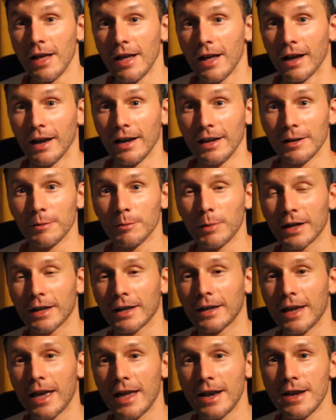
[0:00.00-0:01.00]
Hey, I'm back
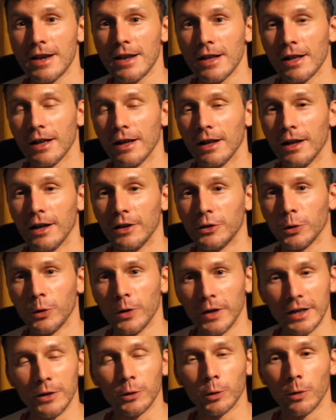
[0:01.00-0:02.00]
again, doing
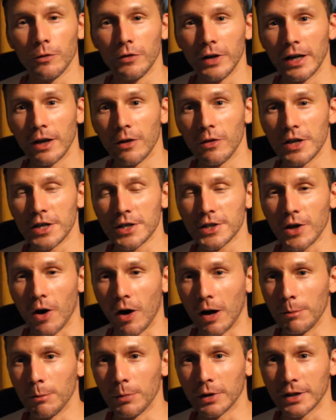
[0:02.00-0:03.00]
an indoor video this
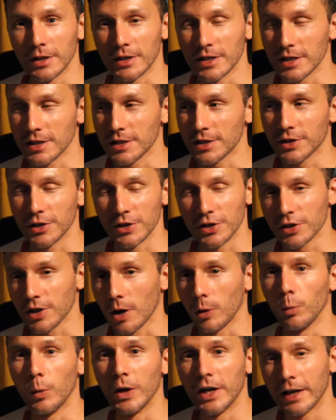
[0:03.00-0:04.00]
time because it's just
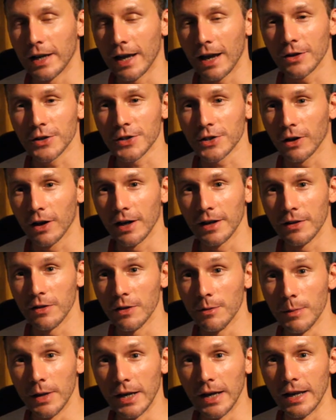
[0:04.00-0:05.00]
so windy outside at
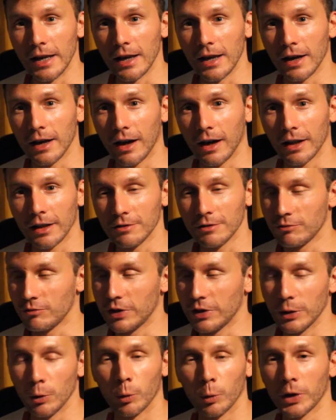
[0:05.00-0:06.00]
the minute.
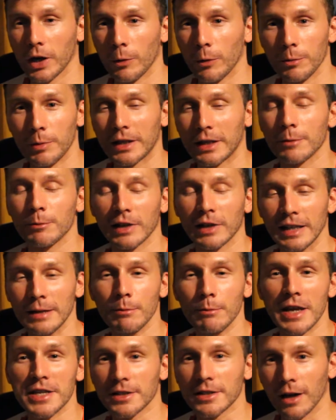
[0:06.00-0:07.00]
The audio would be completely
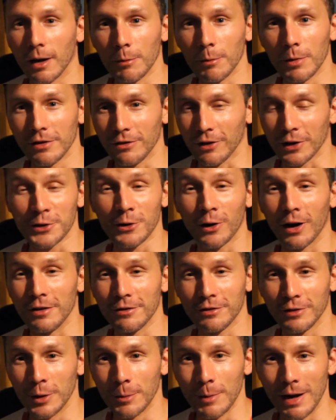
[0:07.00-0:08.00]
messed up if I try
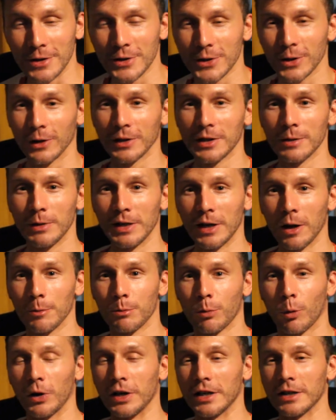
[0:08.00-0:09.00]
and film outside. There'd be no
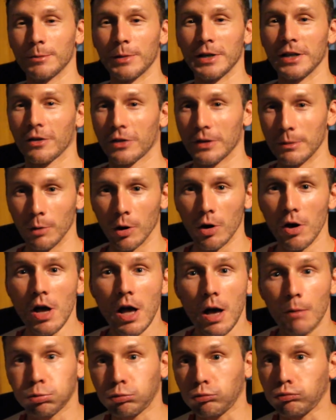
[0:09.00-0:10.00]
point, it'd be nothing but
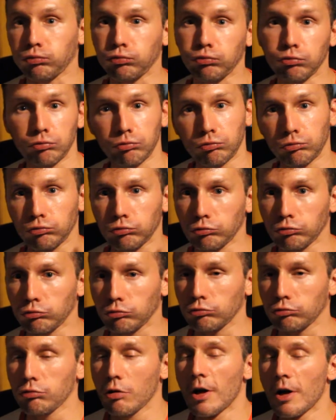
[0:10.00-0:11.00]

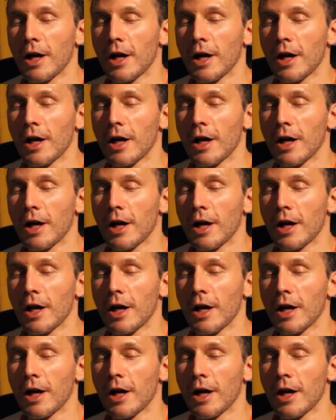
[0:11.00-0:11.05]
so